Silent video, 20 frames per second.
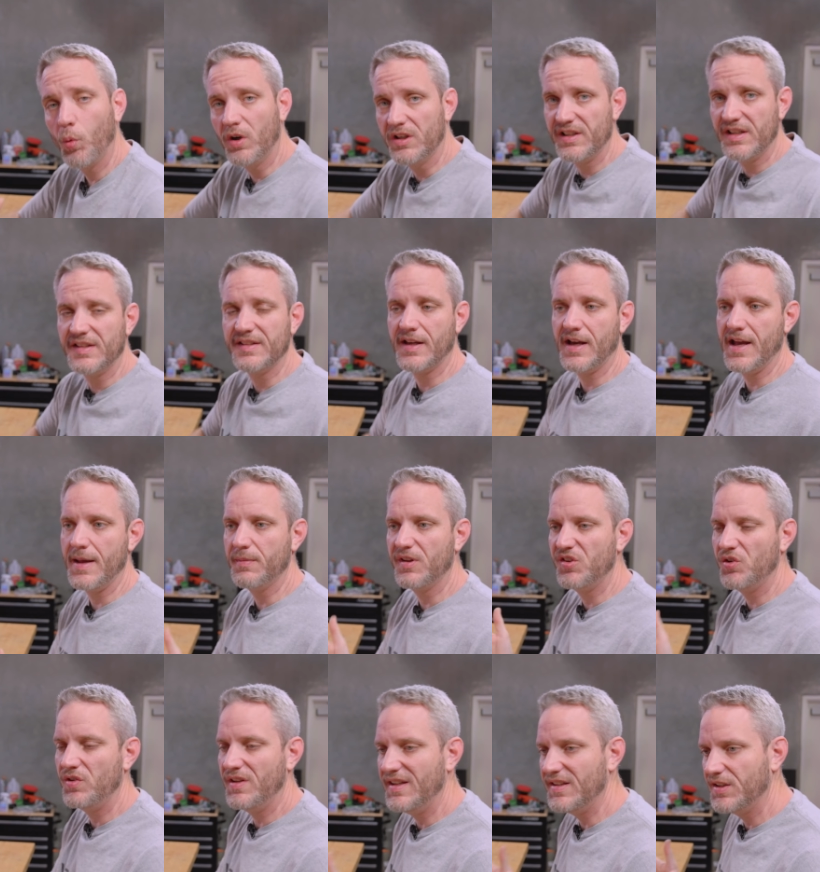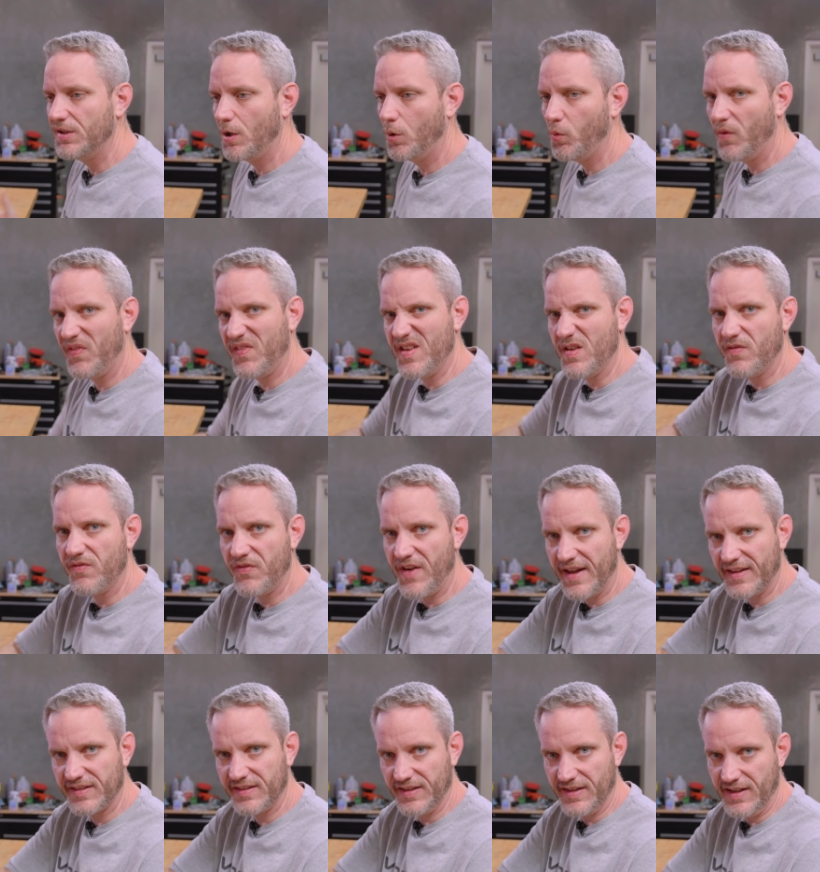one at a time because you need to know what the
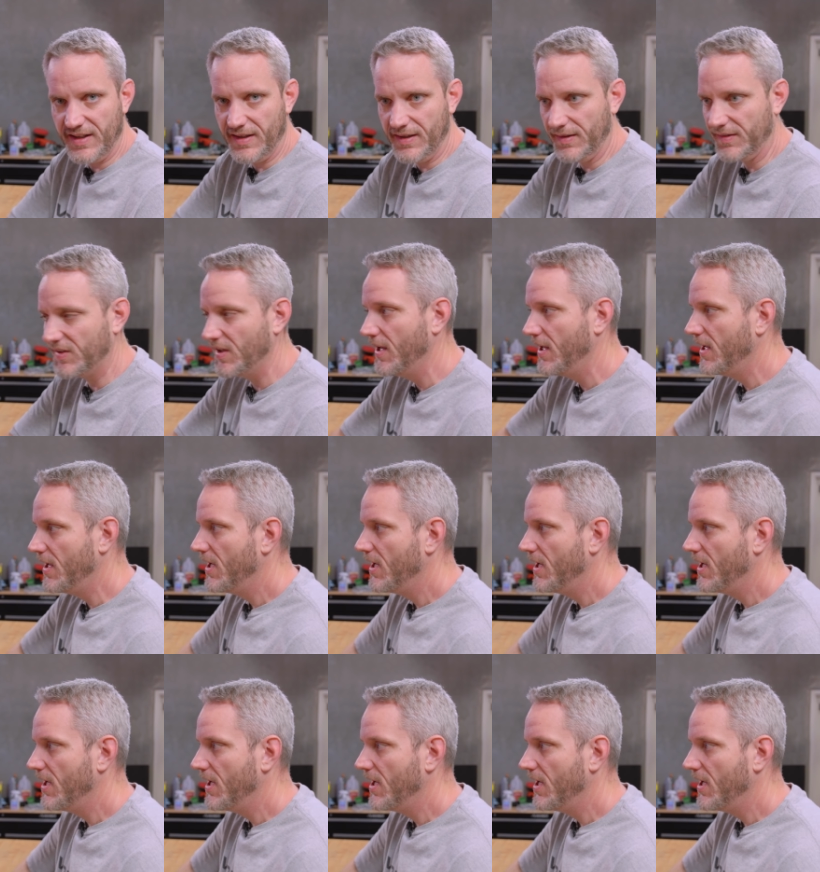effect is.